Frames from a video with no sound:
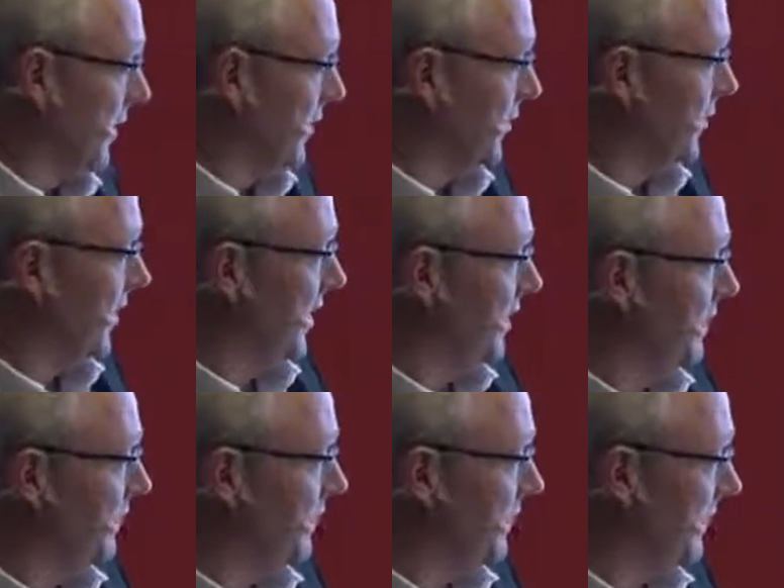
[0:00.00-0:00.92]
you
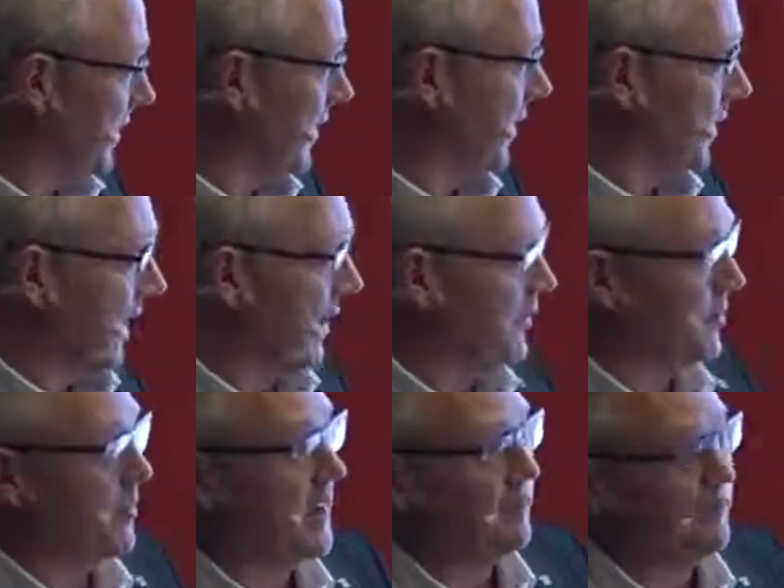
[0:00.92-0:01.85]
then have to
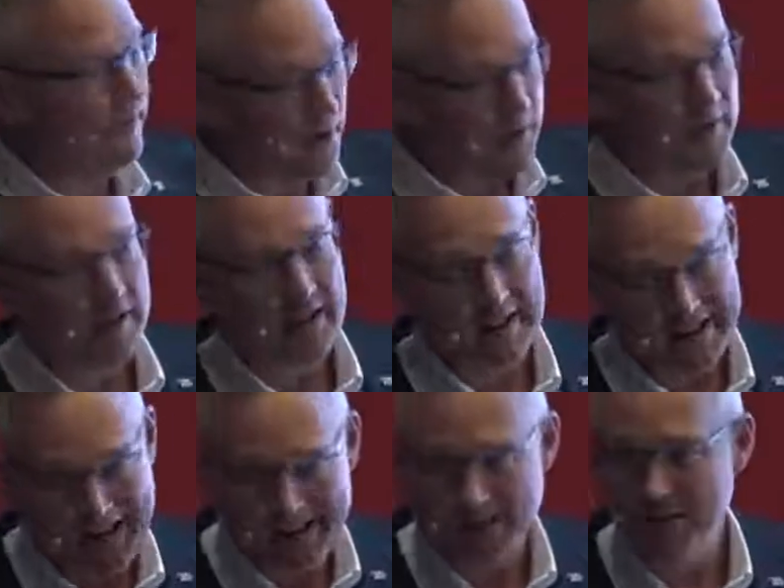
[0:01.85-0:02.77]
pay further
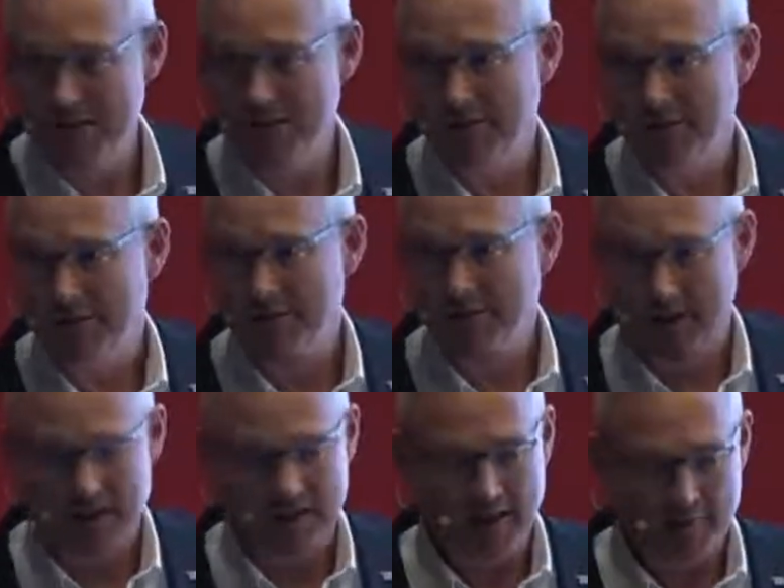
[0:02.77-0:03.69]
licensing fees
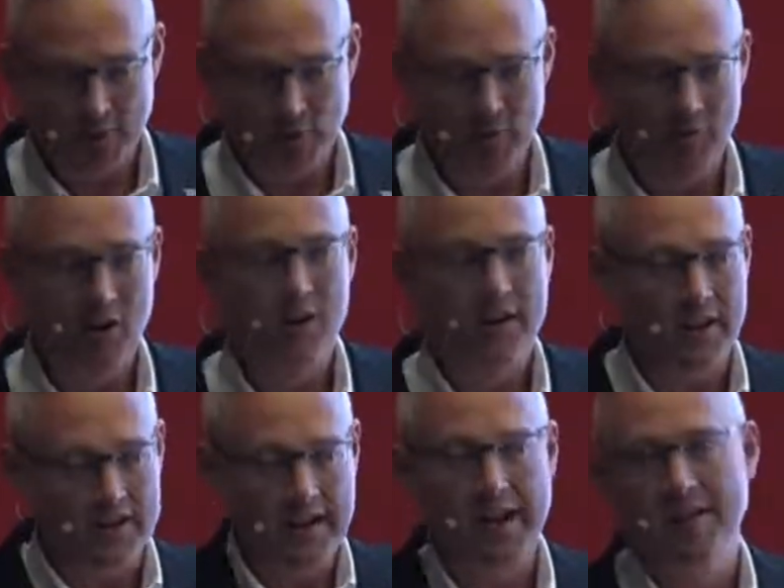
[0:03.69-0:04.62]
as that portfolio
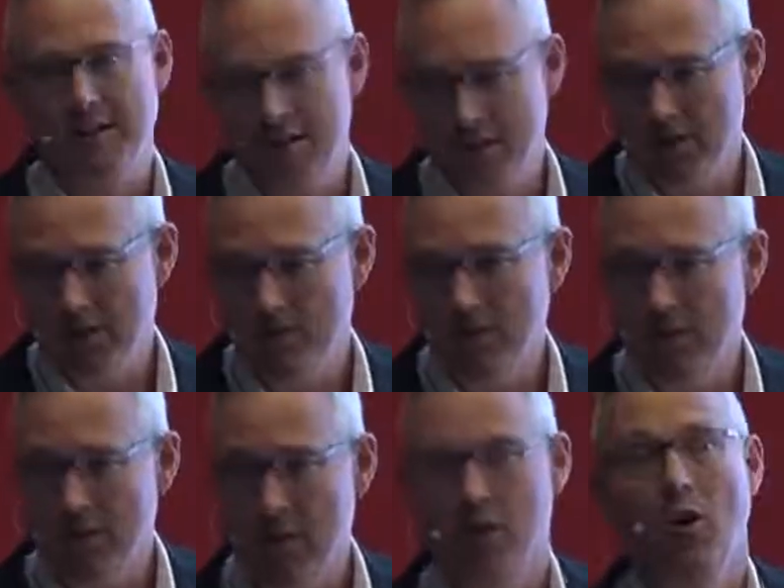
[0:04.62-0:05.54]
gets assets into the
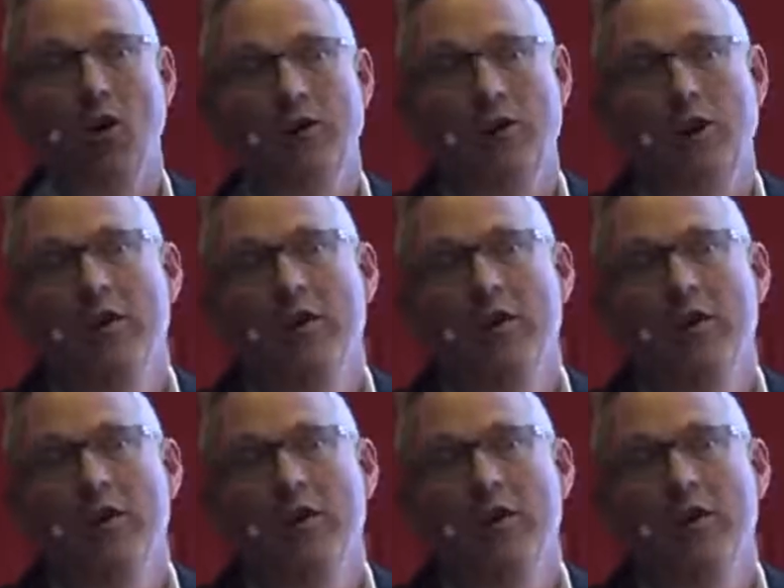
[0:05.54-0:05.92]
portfolio on your